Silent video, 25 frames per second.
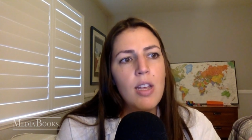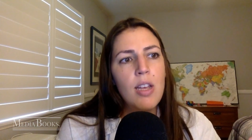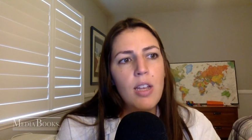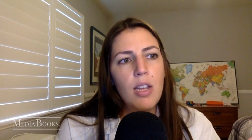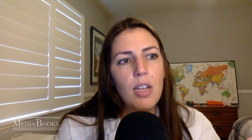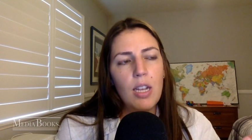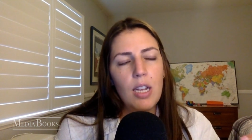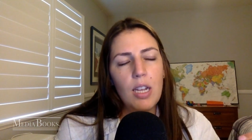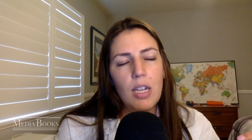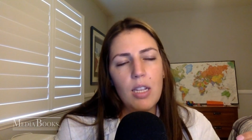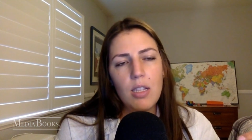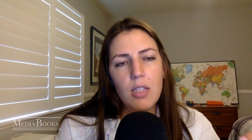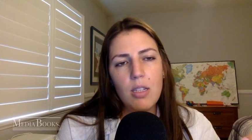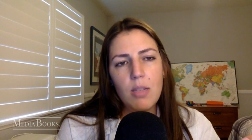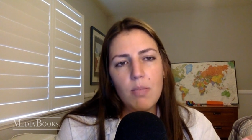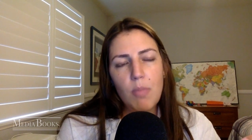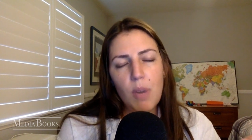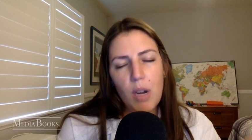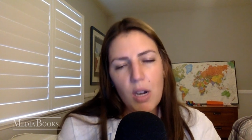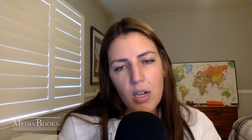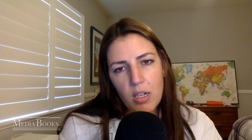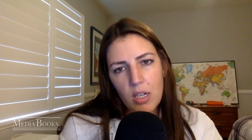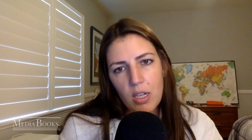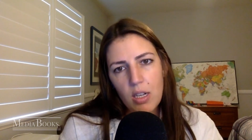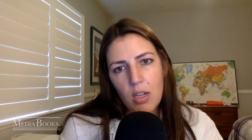it's
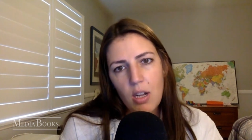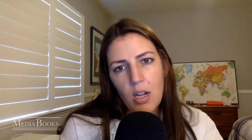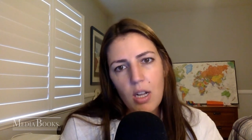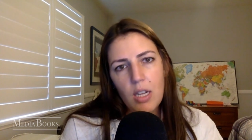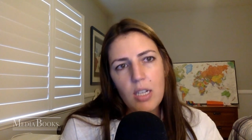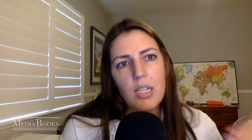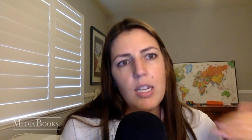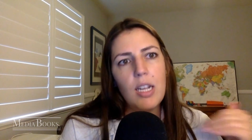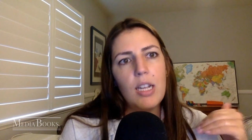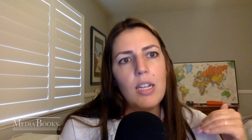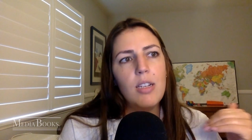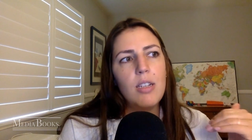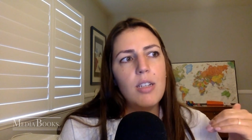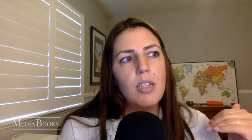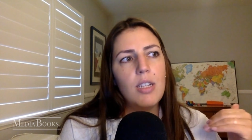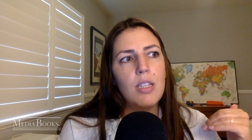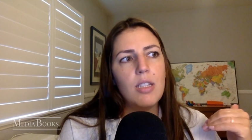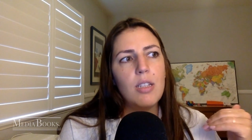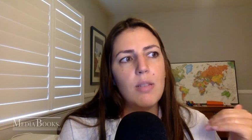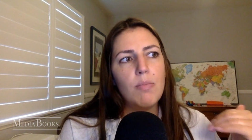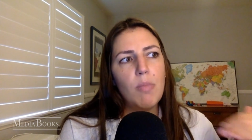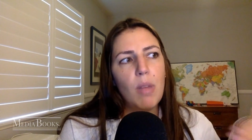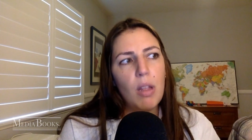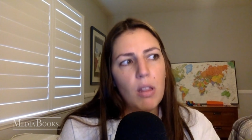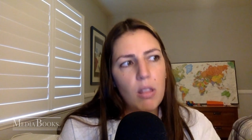marketing content,
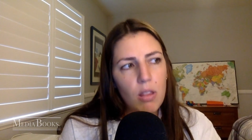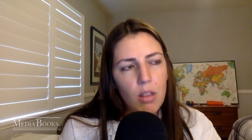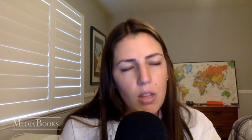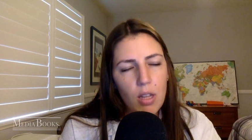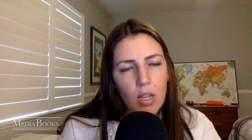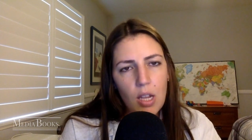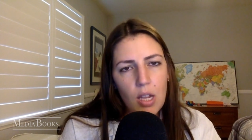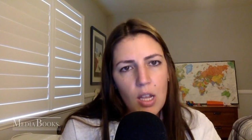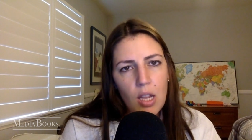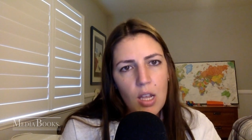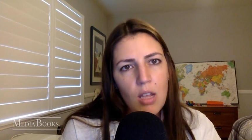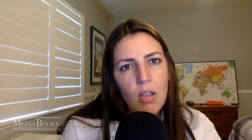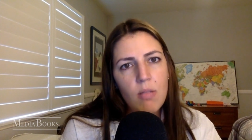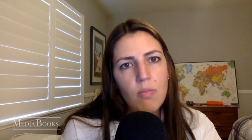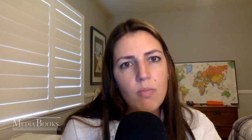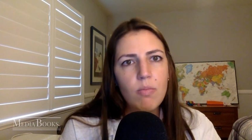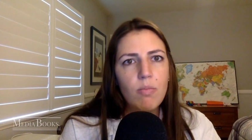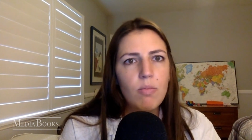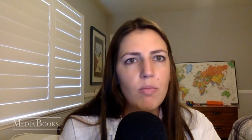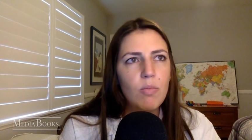it's monthly.